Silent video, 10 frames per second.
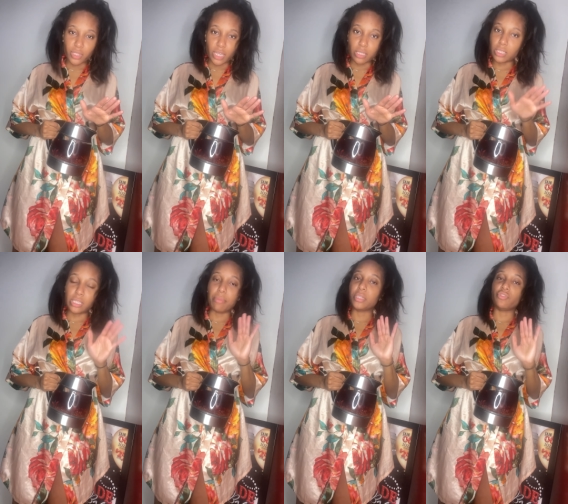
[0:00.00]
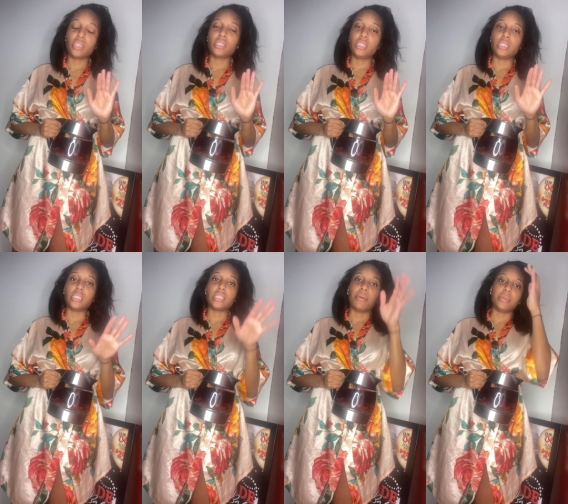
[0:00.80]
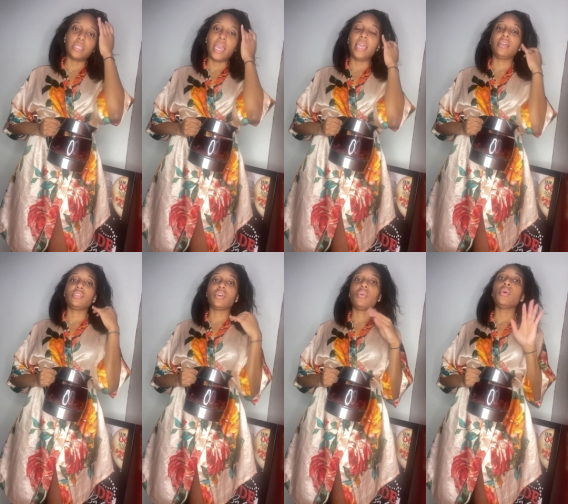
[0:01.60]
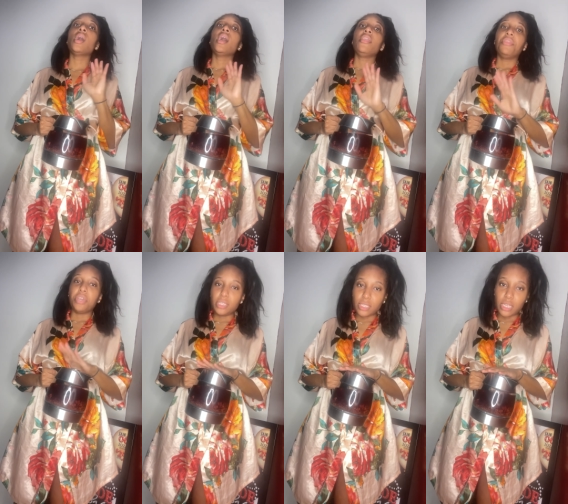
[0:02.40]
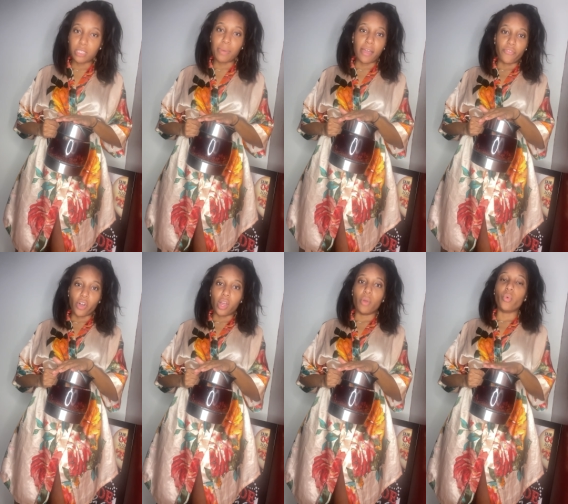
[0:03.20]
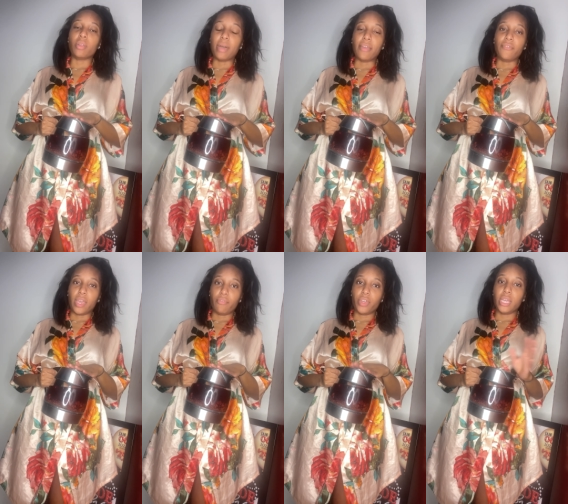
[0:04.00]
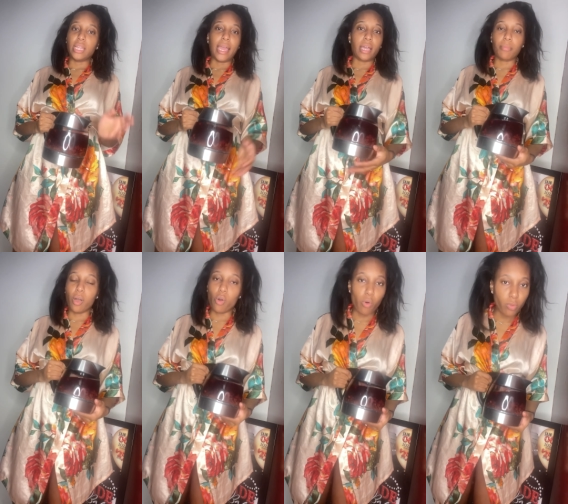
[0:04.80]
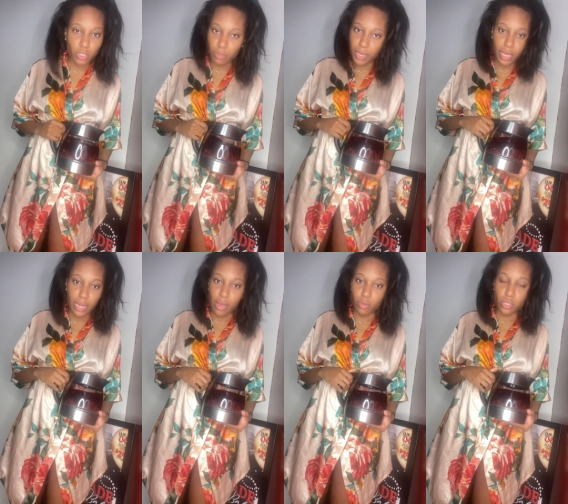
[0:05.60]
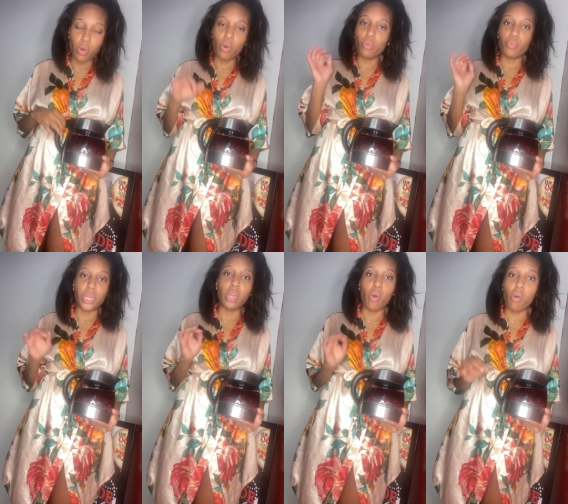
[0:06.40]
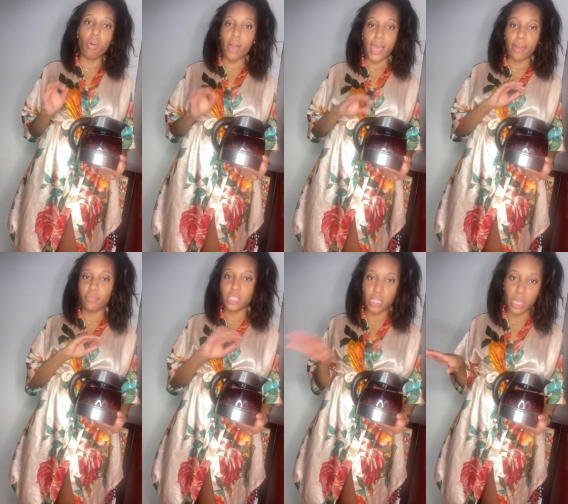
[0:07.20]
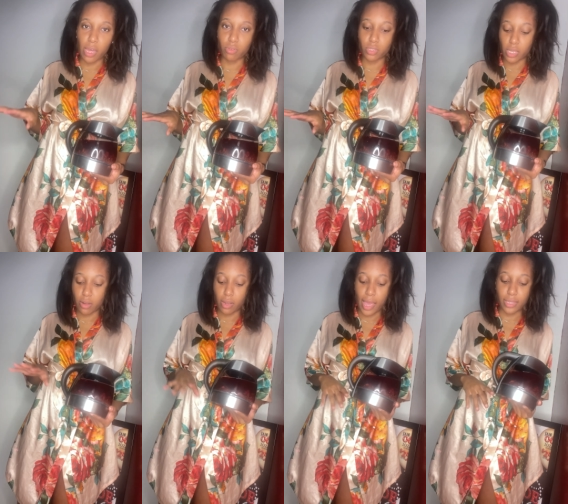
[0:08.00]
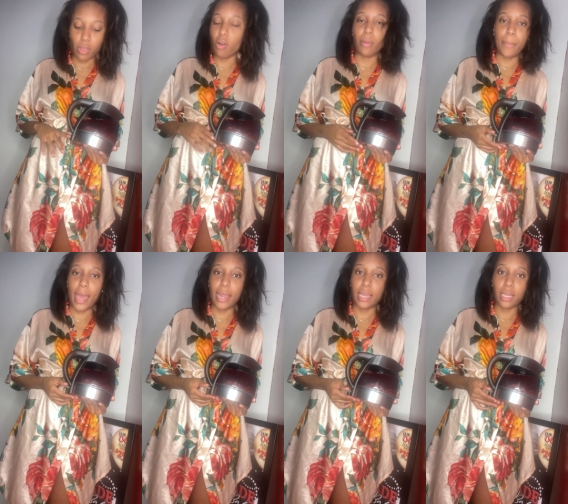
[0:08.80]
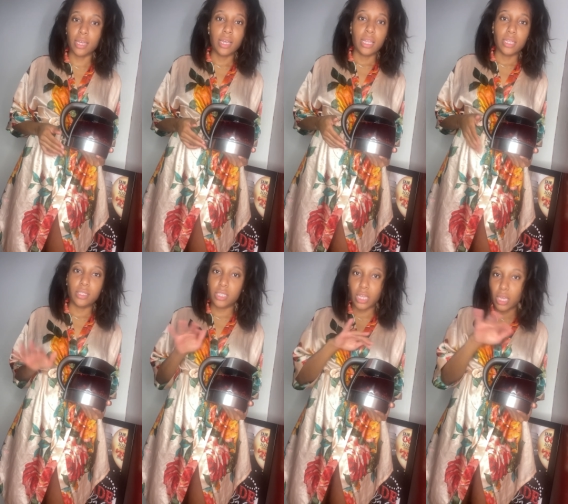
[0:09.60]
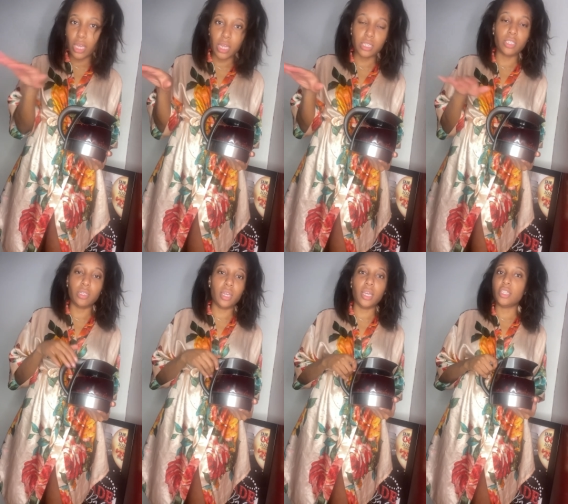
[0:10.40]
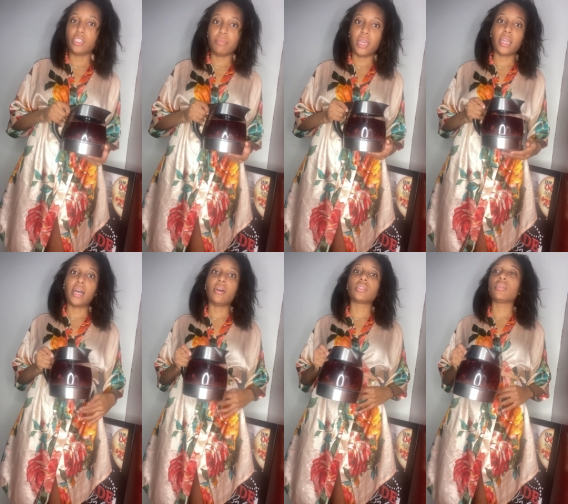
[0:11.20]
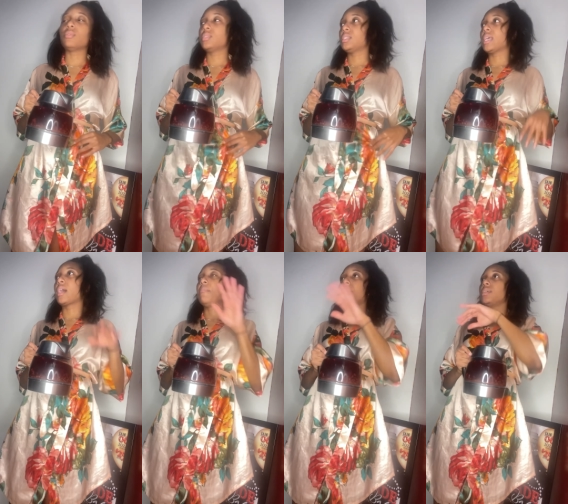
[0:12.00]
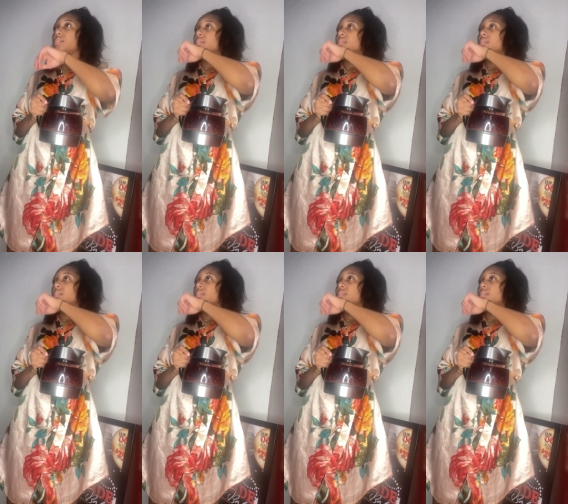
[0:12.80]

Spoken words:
things because I've been drinking tea since I was 8 years old. This is by far one of my favorite. Like a whole Jamaican household, we all have tea kettles that are like the automatic tea. And in Jamaican households, it's like a must.